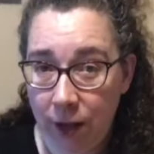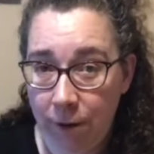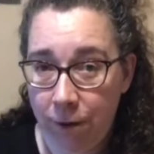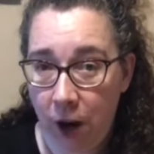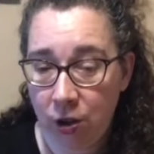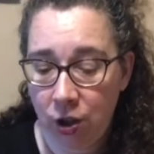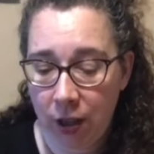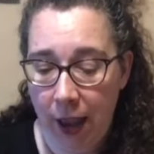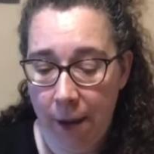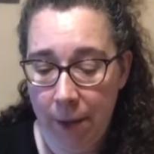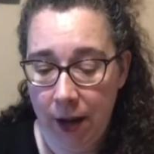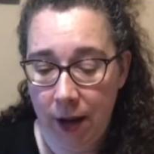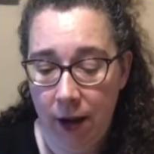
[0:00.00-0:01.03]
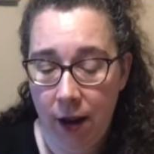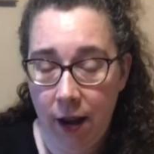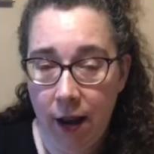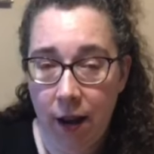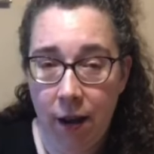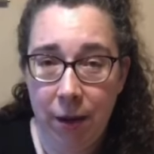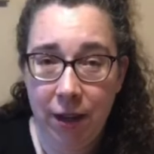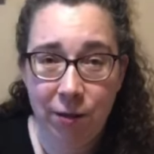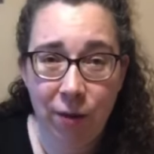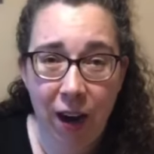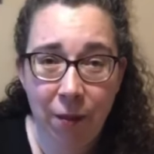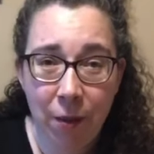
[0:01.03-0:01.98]
fresh lemon. It is
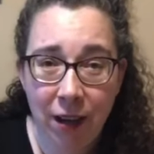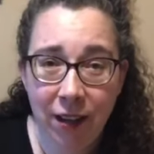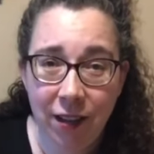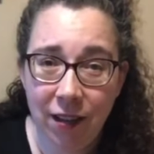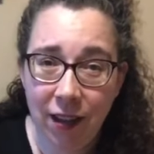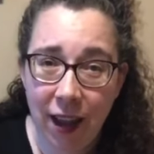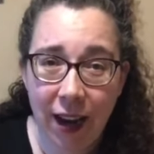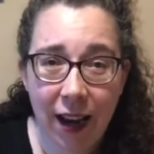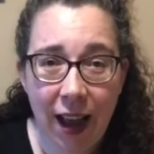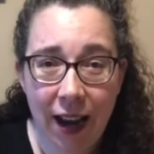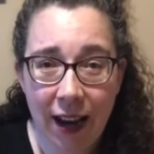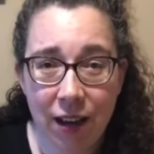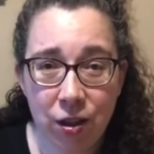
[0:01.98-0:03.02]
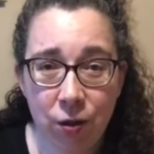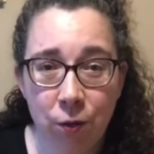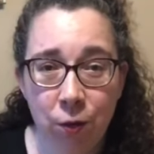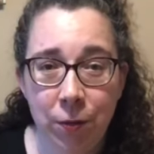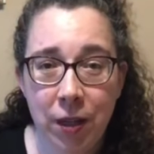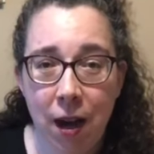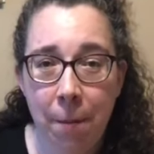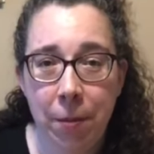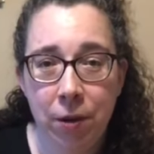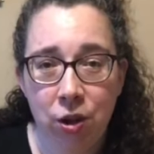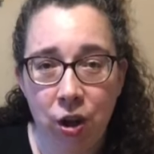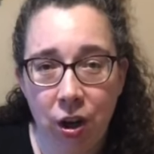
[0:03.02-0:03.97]
recommended you let it kind of get to room
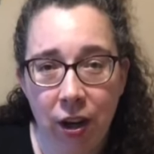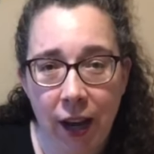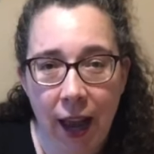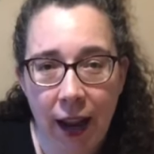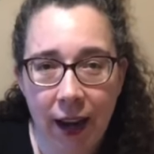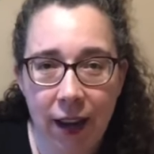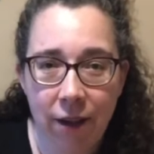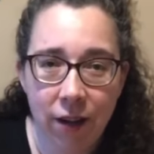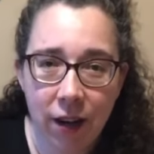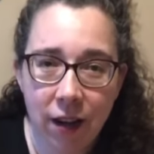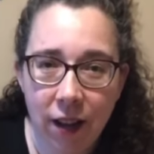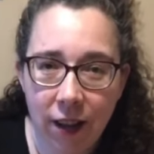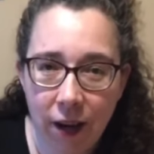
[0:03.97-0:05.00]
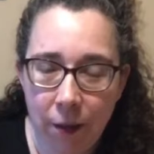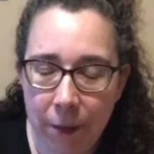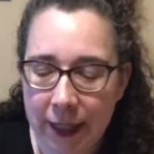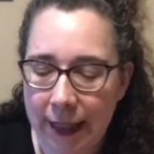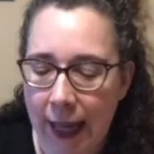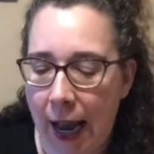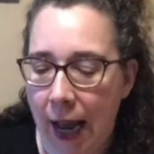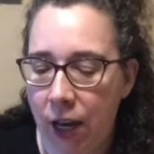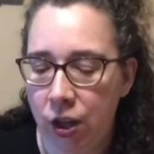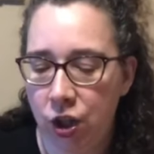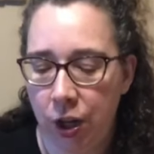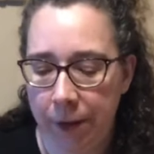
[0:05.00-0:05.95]
temperature and kind of give it a little
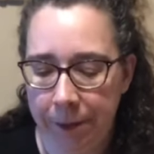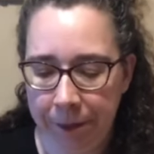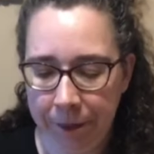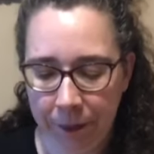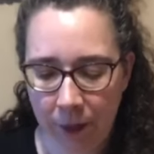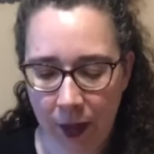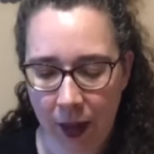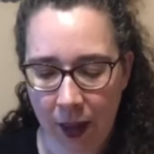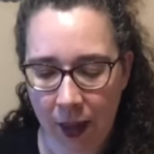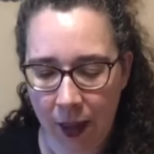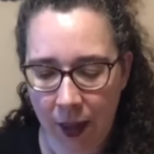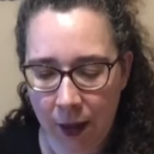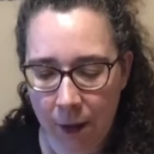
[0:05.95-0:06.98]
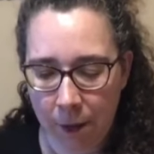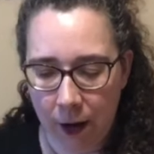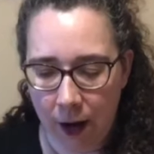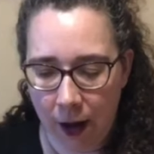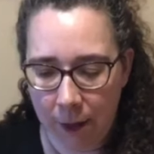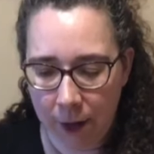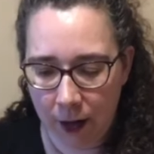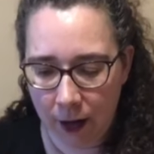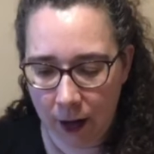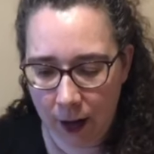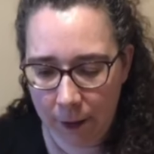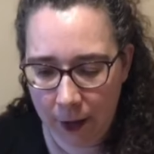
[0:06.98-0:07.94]
massage. But I'm gonna
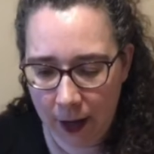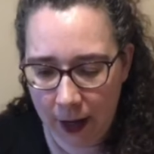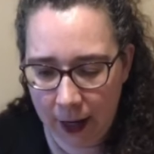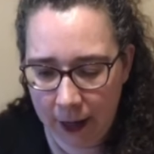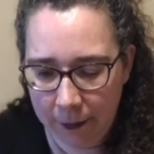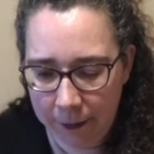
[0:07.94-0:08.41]
cut mine.